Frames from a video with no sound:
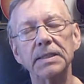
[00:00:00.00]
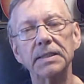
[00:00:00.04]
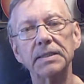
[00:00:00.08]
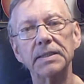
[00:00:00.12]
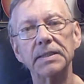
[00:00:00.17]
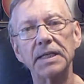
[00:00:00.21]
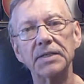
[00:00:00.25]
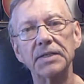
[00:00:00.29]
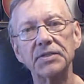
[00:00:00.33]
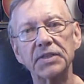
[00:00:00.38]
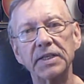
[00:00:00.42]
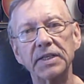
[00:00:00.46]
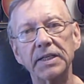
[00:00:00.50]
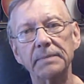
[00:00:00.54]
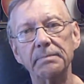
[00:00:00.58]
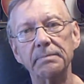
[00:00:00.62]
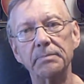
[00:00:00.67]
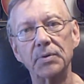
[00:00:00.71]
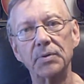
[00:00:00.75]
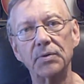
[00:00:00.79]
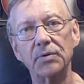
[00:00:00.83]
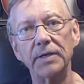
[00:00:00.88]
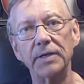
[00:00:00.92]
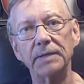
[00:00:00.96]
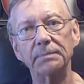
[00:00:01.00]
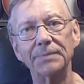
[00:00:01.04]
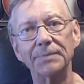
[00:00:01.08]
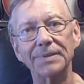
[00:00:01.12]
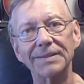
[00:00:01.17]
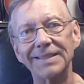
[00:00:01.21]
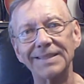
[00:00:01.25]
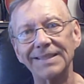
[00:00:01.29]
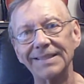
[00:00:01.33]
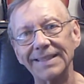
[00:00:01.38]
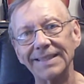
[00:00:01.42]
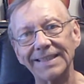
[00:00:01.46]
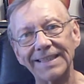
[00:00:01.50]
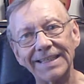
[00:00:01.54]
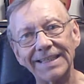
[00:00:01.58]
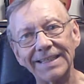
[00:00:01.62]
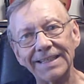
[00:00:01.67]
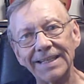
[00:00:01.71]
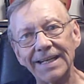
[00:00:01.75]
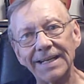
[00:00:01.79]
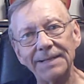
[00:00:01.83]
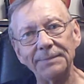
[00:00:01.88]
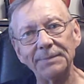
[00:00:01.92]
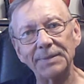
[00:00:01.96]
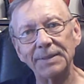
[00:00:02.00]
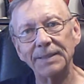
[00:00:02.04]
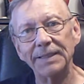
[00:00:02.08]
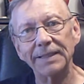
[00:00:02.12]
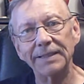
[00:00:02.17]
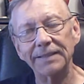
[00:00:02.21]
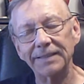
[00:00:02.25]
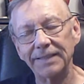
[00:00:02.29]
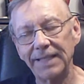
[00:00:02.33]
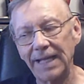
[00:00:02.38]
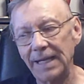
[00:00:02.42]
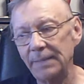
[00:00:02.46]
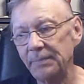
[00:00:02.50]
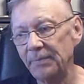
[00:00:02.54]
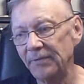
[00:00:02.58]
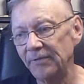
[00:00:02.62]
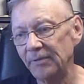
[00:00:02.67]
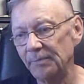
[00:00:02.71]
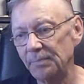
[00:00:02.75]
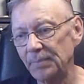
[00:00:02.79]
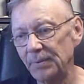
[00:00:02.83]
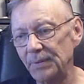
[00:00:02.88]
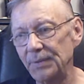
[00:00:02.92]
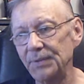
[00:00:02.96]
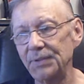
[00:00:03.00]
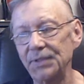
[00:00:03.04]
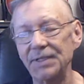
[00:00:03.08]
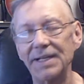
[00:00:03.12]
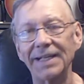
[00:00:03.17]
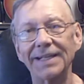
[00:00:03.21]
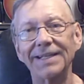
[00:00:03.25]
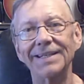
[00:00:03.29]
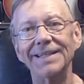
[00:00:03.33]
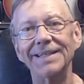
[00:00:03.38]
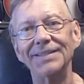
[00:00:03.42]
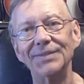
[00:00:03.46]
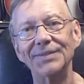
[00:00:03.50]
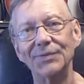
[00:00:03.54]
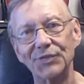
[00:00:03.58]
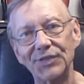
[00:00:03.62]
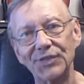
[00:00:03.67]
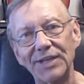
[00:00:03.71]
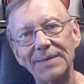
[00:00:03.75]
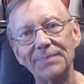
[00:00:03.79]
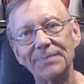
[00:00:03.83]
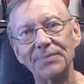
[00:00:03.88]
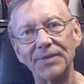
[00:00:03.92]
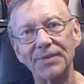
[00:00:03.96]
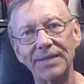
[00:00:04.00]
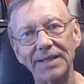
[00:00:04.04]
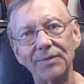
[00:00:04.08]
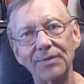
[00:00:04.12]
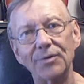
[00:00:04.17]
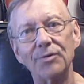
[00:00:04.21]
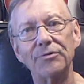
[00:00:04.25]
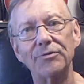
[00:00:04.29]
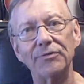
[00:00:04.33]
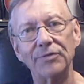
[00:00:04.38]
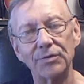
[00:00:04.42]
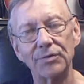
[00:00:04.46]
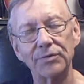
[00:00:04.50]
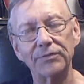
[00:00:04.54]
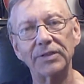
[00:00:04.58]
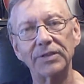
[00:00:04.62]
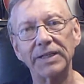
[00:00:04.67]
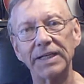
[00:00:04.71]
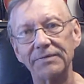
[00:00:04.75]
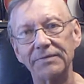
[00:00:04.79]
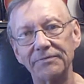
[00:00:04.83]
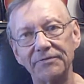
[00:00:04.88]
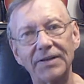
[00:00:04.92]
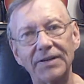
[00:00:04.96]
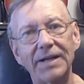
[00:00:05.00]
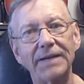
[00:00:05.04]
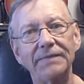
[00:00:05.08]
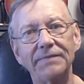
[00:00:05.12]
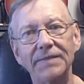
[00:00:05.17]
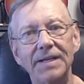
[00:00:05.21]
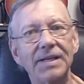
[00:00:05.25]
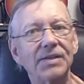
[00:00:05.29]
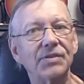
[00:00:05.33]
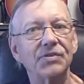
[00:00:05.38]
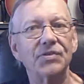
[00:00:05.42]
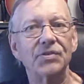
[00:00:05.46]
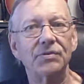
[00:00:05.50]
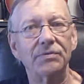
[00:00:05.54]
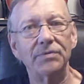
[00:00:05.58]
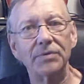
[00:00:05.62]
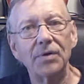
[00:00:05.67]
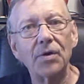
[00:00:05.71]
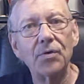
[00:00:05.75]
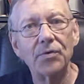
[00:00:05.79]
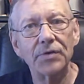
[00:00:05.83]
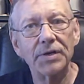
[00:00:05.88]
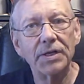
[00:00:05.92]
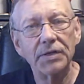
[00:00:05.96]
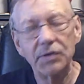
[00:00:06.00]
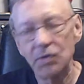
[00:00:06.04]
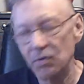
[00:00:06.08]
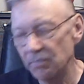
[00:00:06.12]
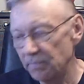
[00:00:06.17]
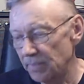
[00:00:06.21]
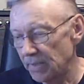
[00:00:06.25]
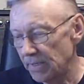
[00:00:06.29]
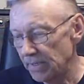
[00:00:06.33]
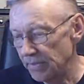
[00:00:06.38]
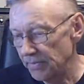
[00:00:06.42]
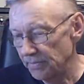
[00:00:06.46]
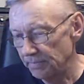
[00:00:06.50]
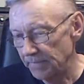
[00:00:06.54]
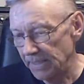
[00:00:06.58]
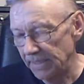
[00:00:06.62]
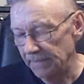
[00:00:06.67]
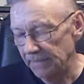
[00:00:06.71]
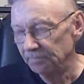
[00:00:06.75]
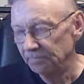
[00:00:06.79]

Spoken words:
doesn't get boring, but then again, I'm a type of a person that can eat the same thing over and over again 5 days in a row and it don't bother me.